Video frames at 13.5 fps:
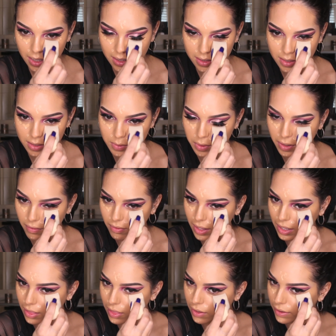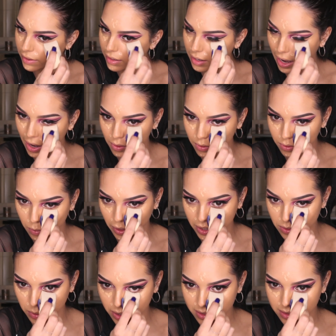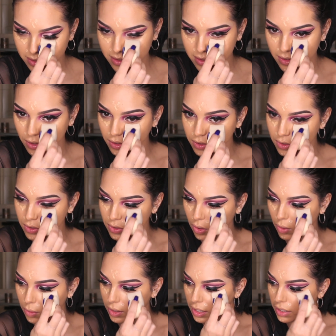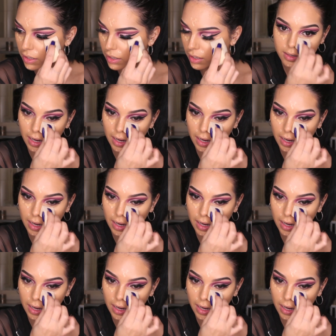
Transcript: This is one of like their angled wedge ones. They're so good.